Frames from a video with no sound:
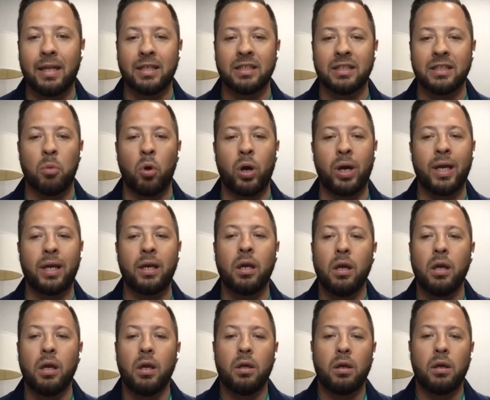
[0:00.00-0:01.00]
and this morning
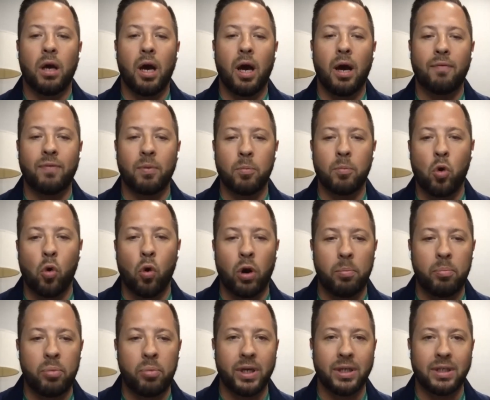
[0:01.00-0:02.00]
uh, from
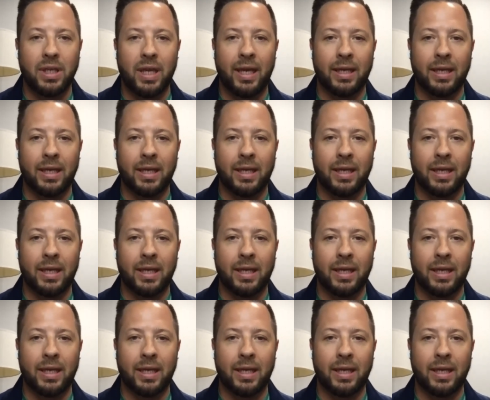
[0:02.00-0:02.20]
corporate.